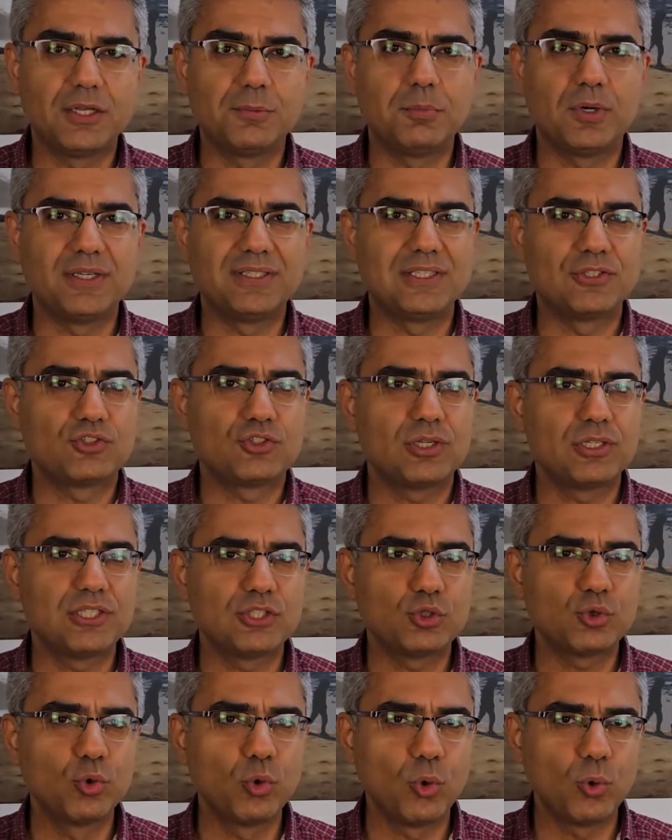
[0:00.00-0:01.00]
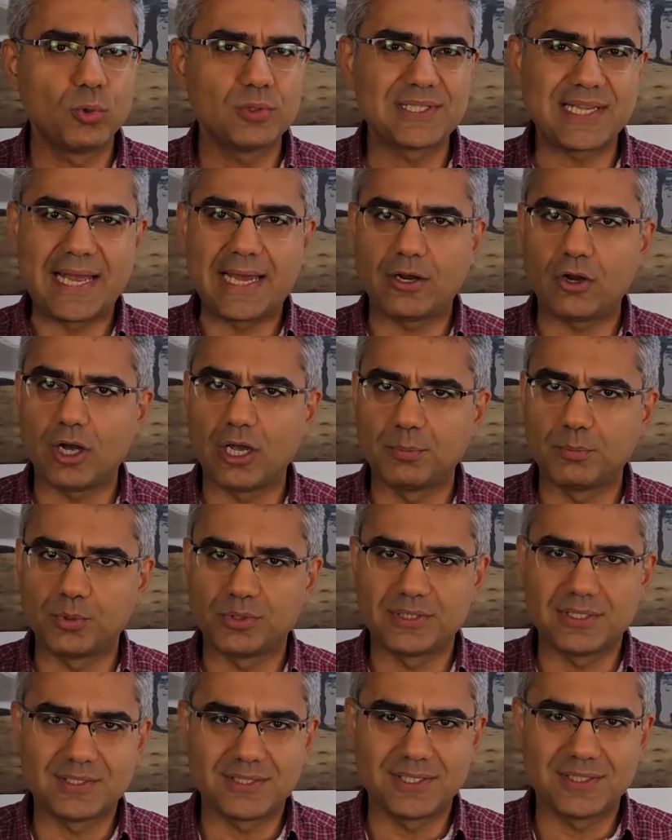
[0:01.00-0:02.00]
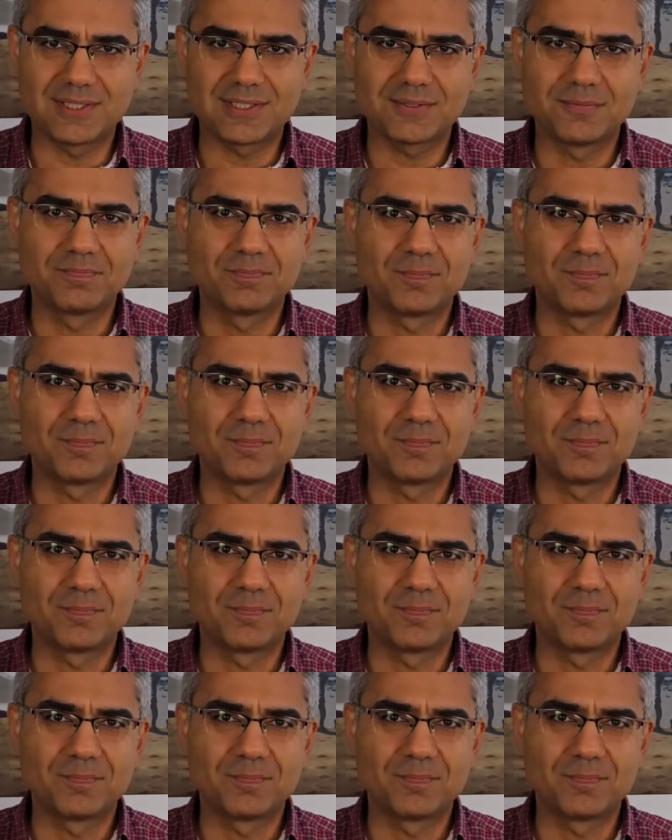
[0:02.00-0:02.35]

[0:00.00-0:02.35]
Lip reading: by the study's goals and hypothesis.